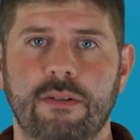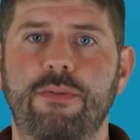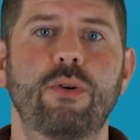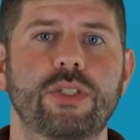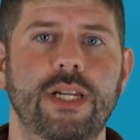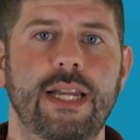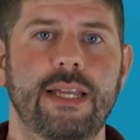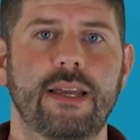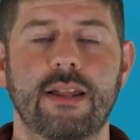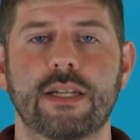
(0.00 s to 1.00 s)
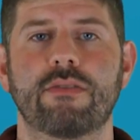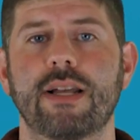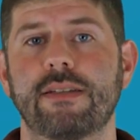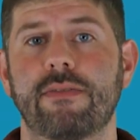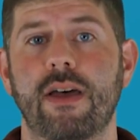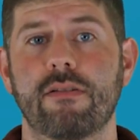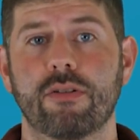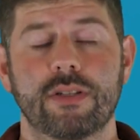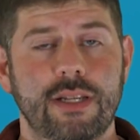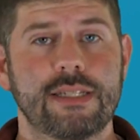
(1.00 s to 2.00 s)
Fortunately, an underactive
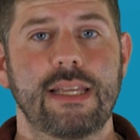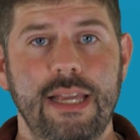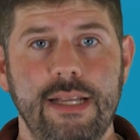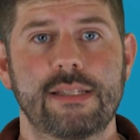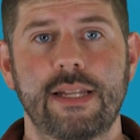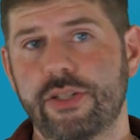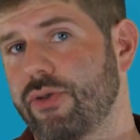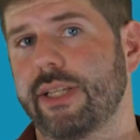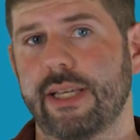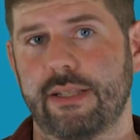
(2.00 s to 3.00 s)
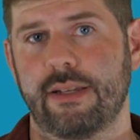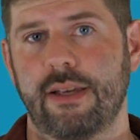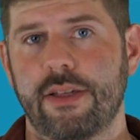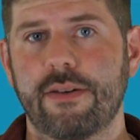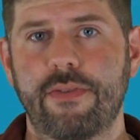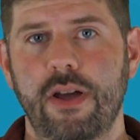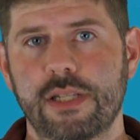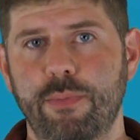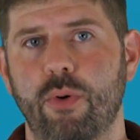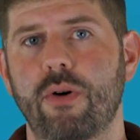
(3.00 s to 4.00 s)
thyroid is easily treated. The
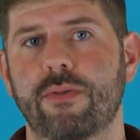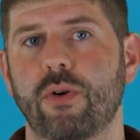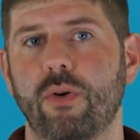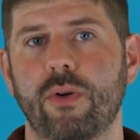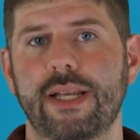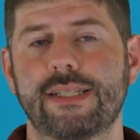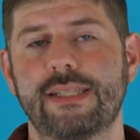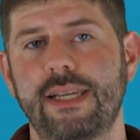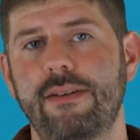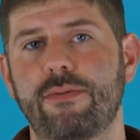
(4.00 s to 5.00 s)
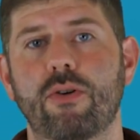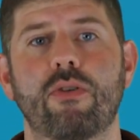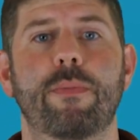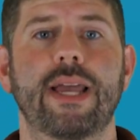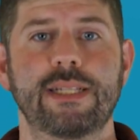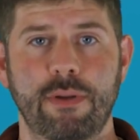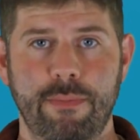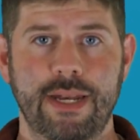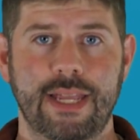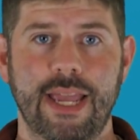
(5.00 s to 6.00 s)
first port of call is T4 replacement
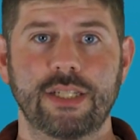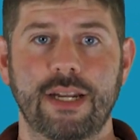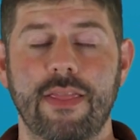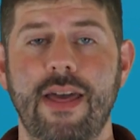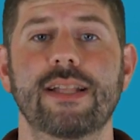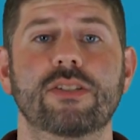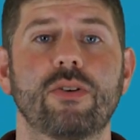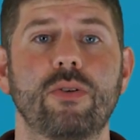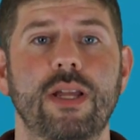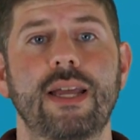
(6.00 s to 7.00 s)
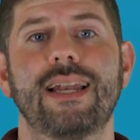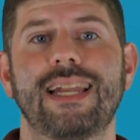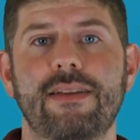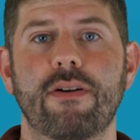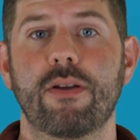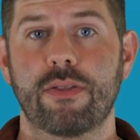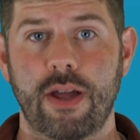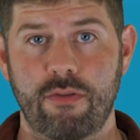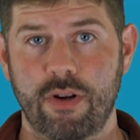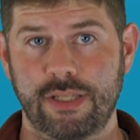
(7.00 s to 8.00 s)
medication, and that's called
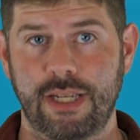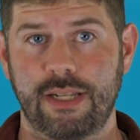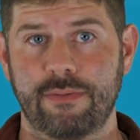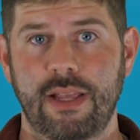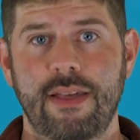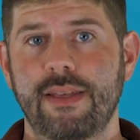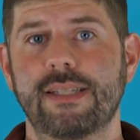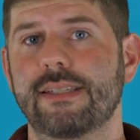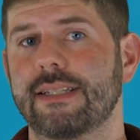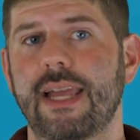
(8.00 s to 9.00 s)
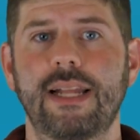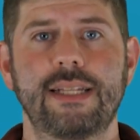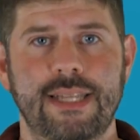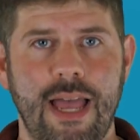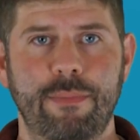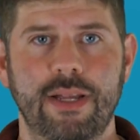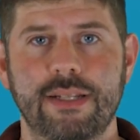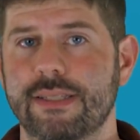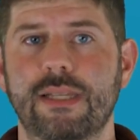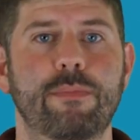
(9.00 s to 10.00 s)
levothyroxine. This is a daily tablet
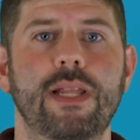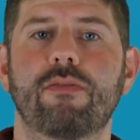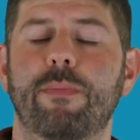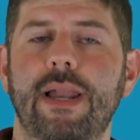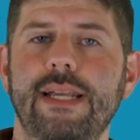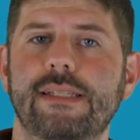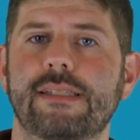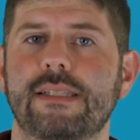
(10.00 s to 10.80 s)
and simply replaces